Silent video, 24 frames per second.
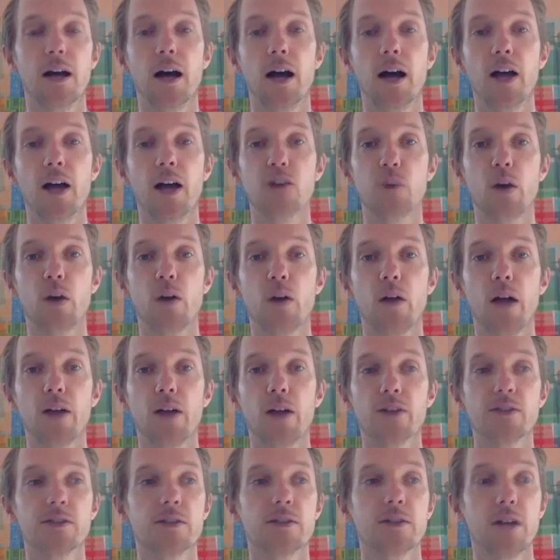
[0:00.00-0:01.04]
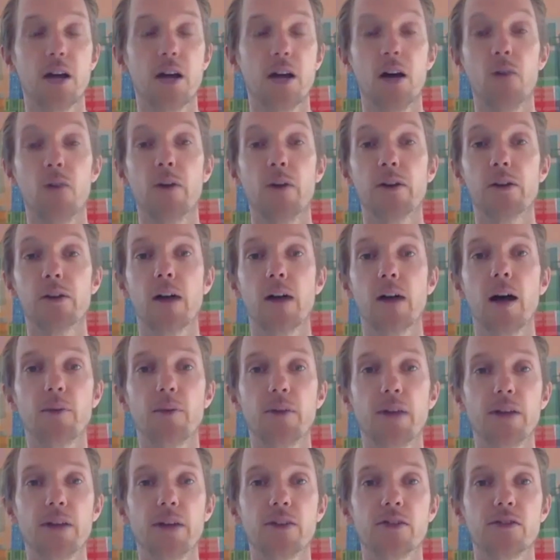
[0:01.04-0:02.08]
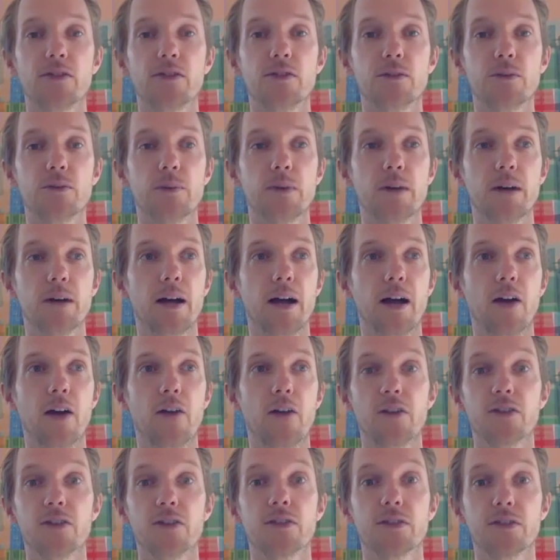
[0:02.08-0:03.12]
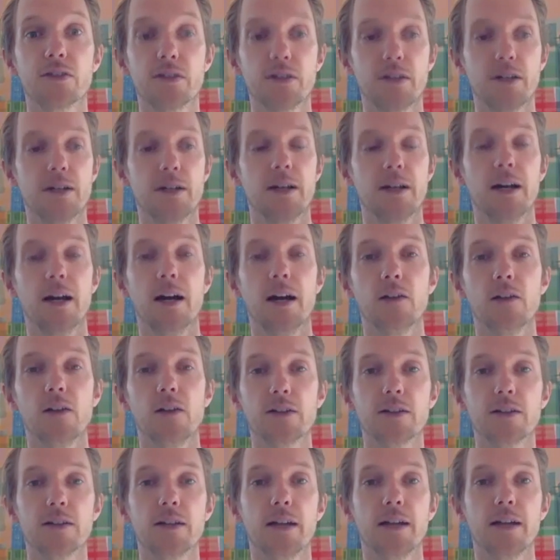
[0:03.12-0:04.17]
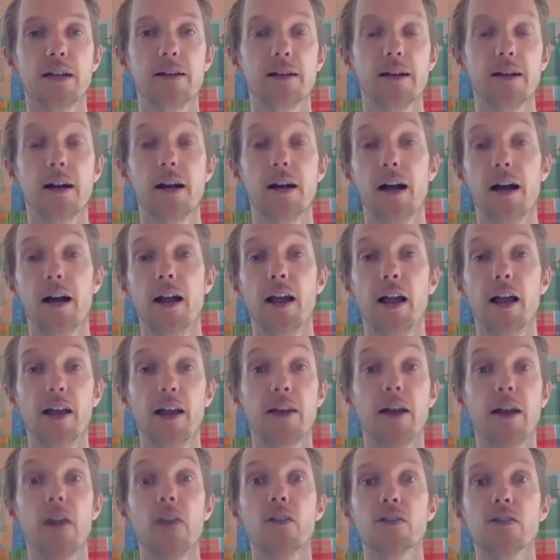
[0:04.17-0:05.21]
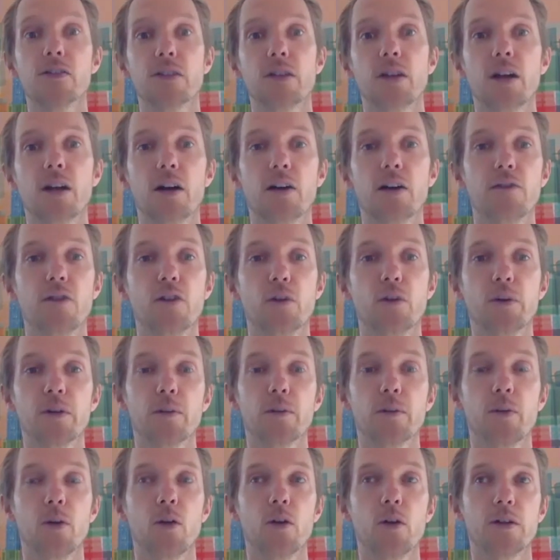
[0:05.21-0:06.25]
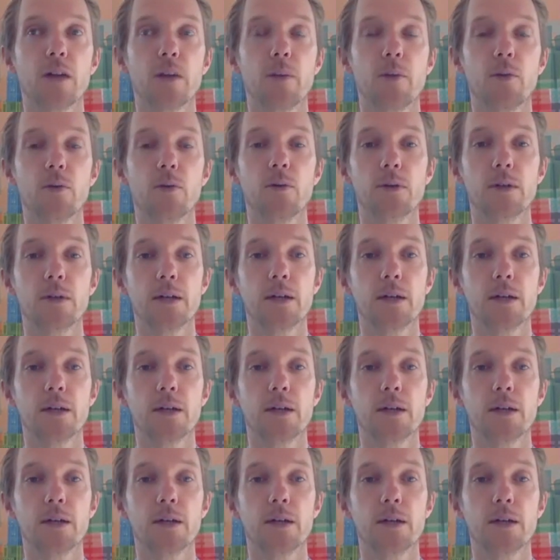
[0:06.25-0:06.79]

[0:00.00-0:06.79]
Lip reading: As well as regular updates to our investors like today and others that are following Apollo Capital.